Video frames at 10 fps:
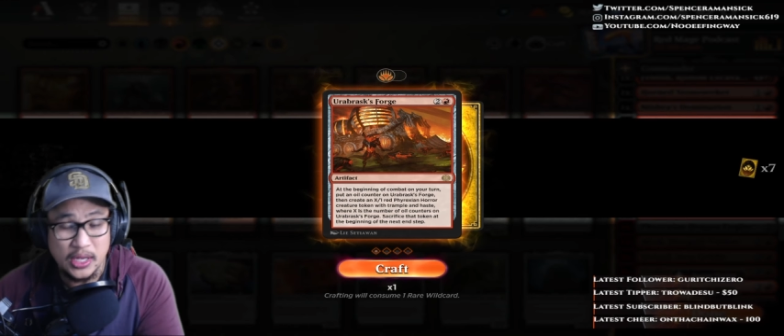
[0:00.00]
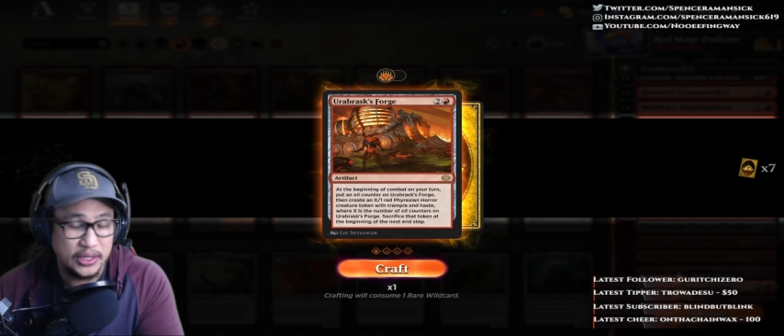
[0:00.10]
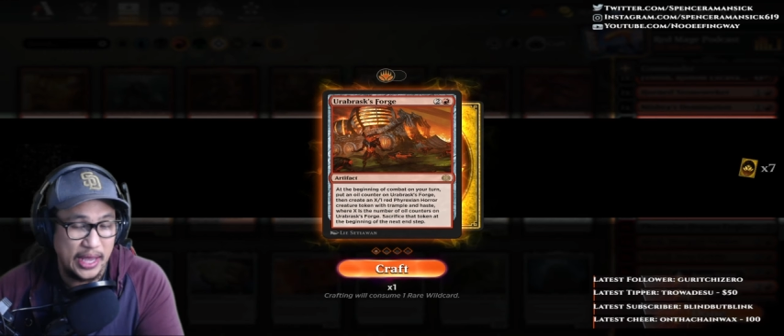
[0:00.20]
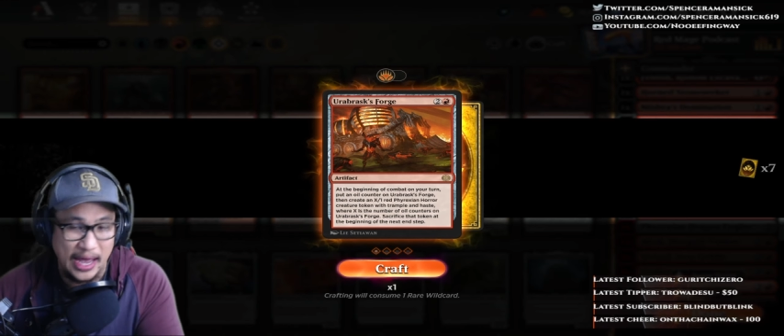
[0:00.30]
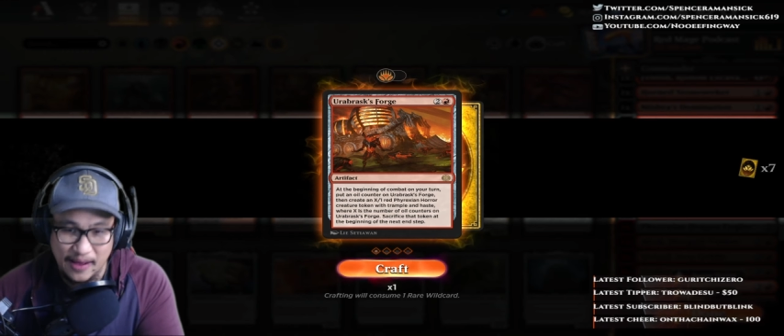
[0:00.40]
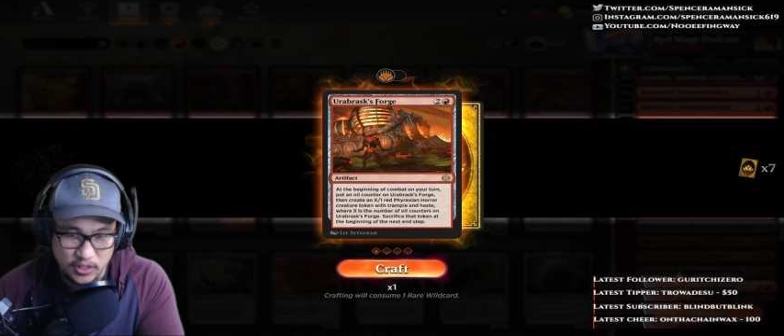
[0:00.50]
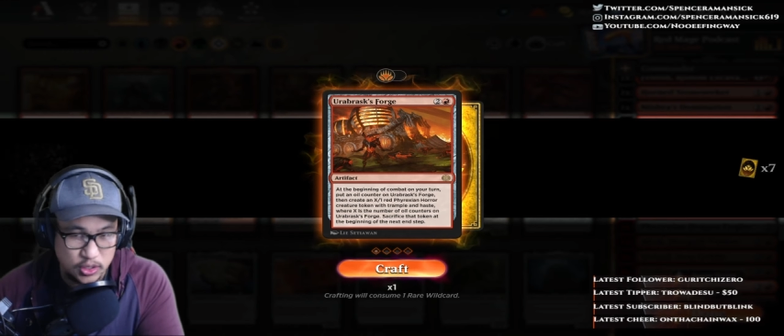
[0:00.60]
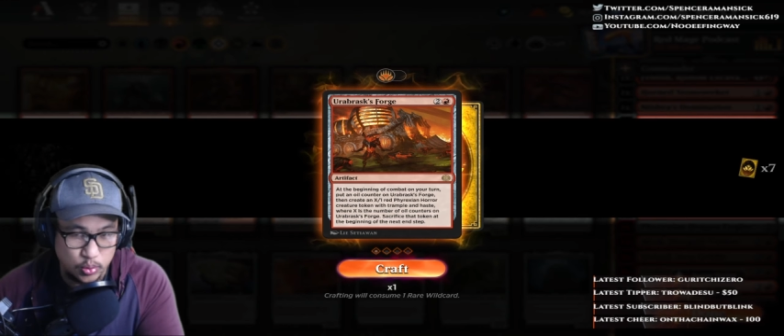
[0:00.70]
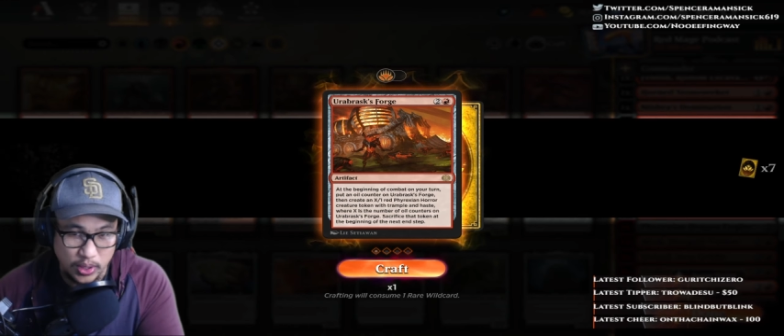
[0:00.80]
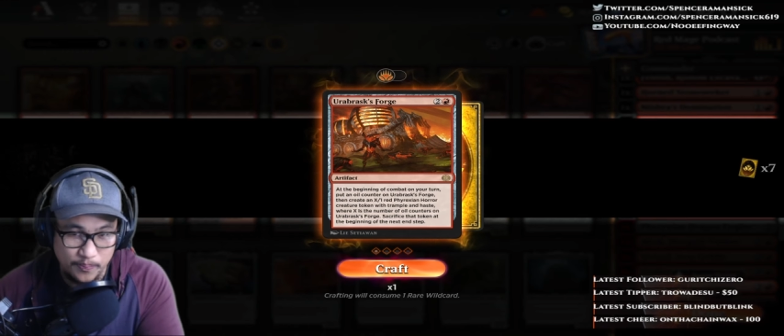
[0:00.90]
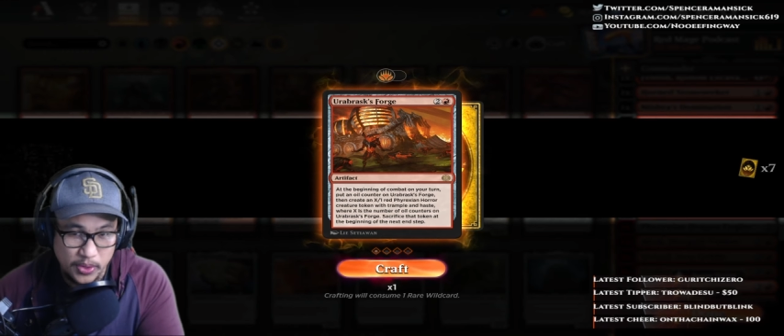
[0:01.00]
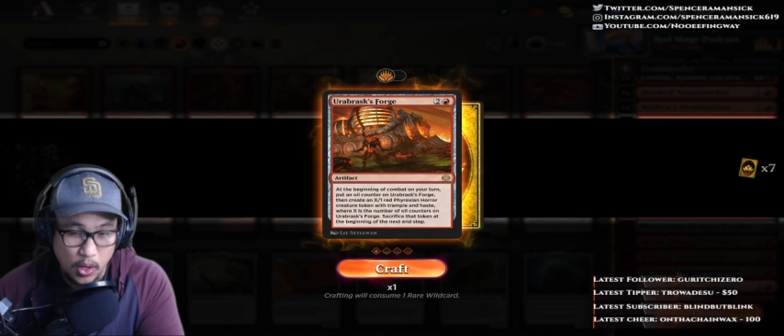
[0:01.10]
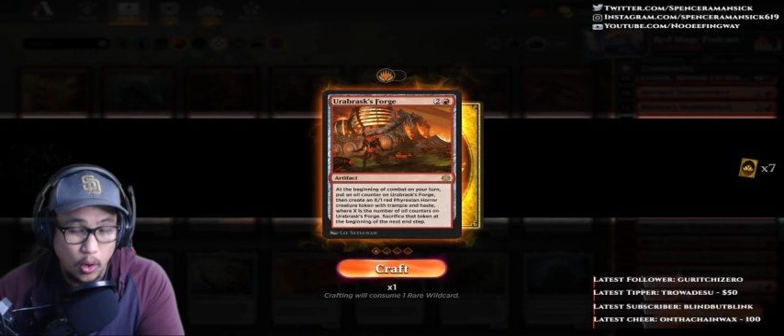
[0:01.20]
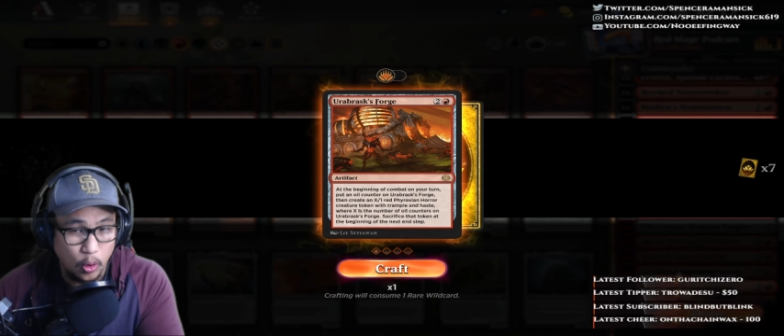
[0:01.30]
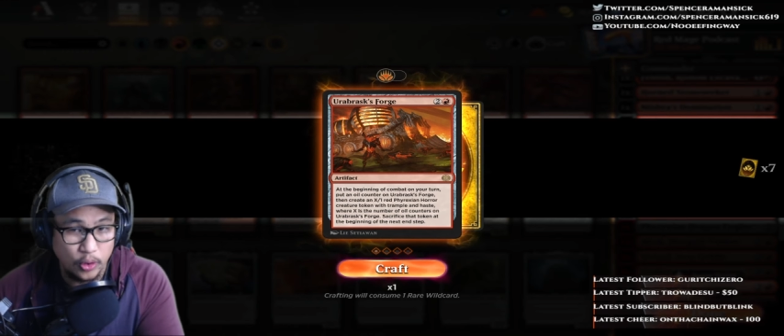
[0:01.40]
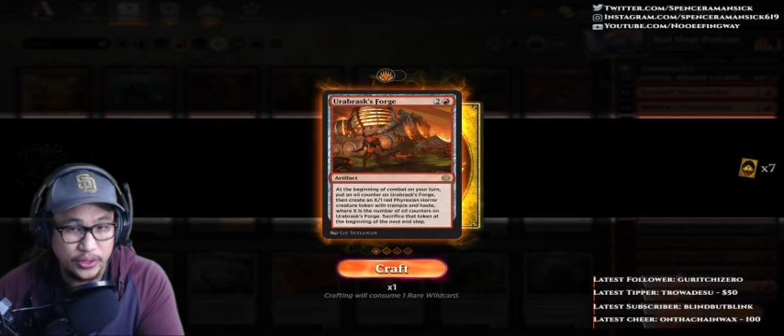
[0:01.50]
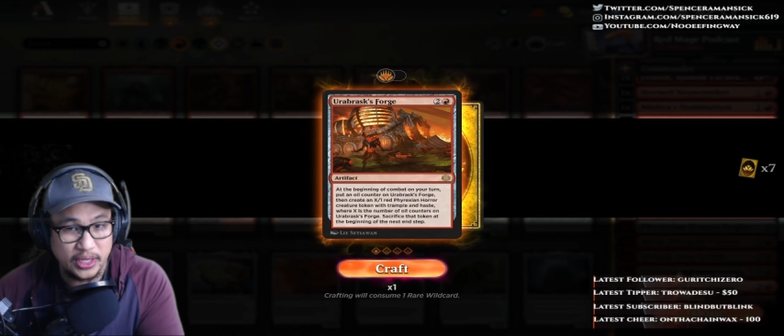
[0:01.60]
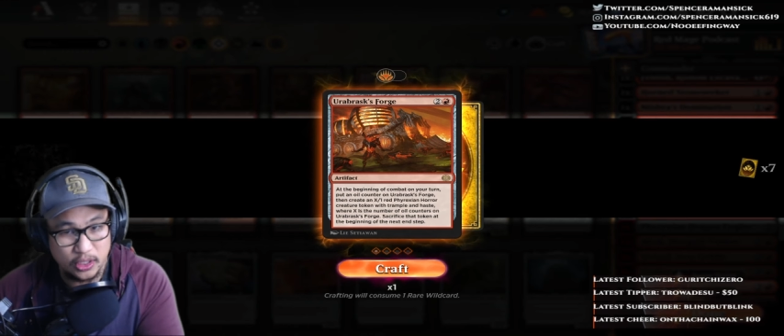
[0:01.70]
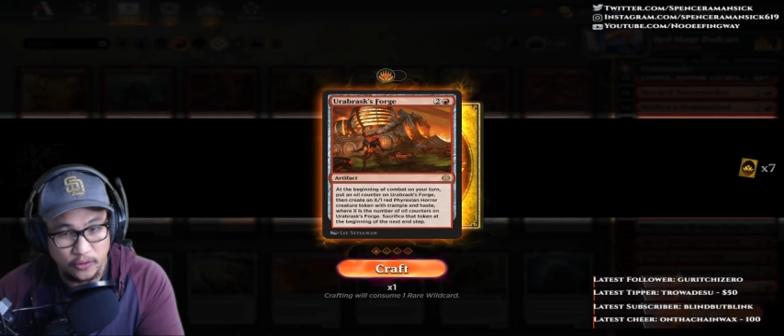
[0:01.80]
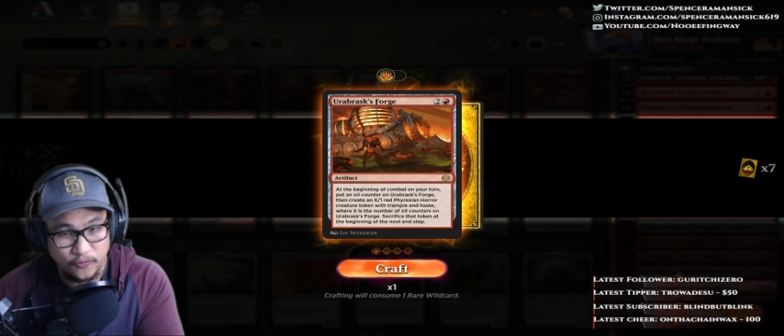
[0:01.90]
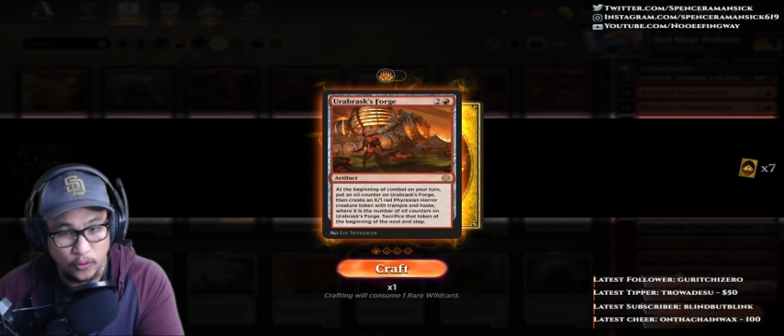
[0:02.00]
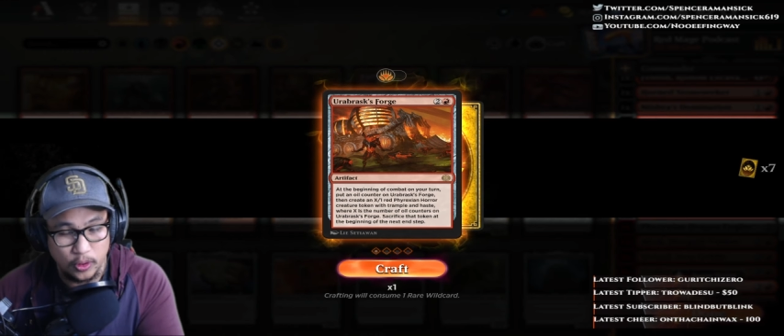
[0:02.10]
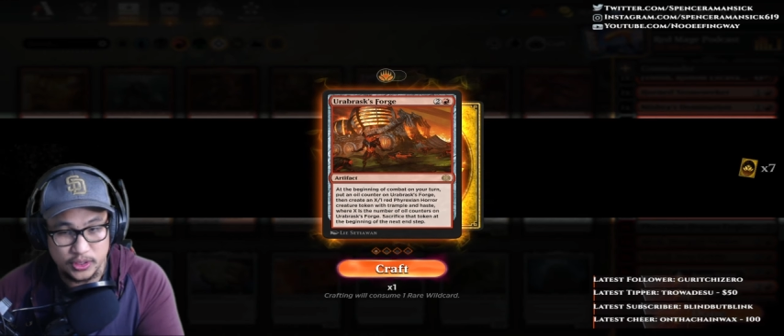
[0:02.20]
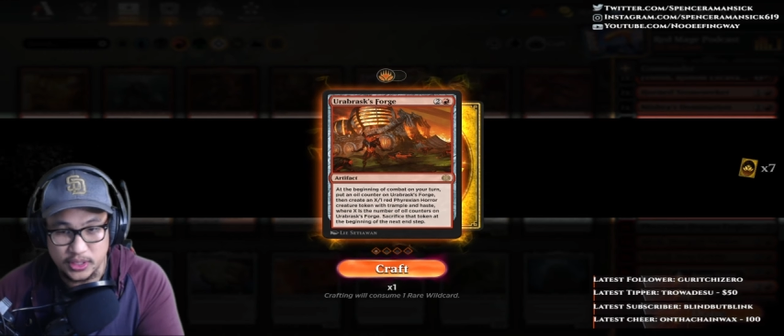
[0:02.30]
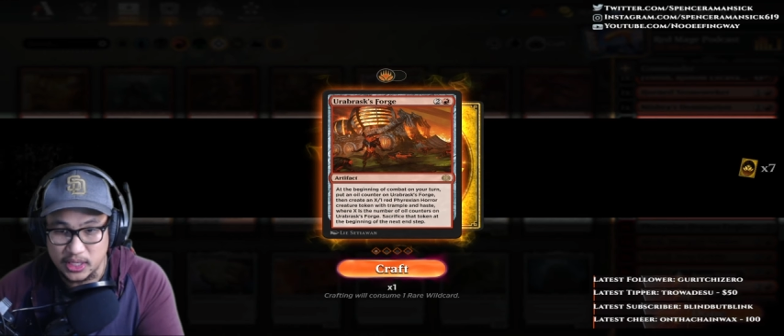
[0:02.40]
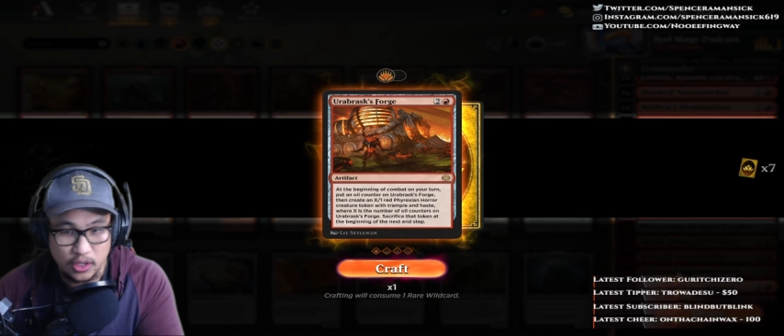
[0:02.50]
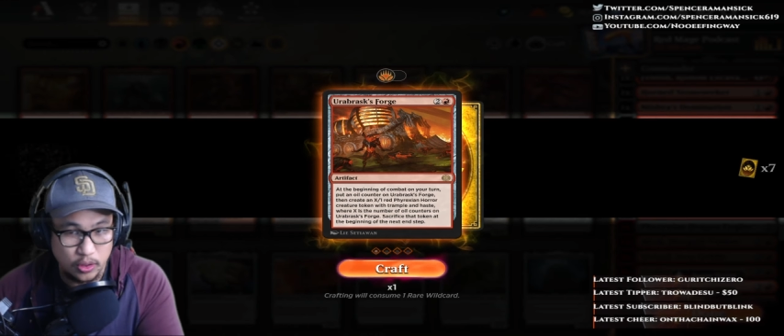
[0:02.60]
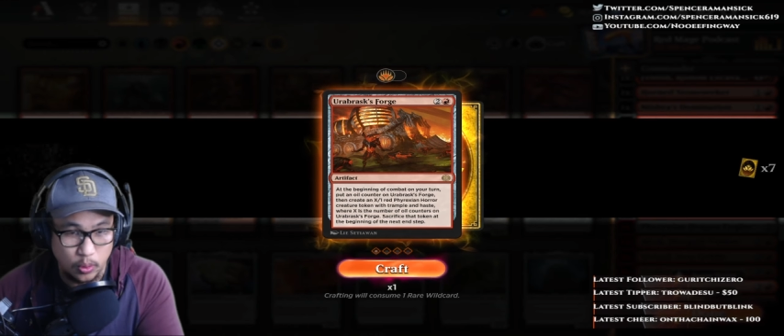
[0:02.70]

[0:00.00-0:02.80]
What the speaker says: They have to sweep or they kill the Forge, like either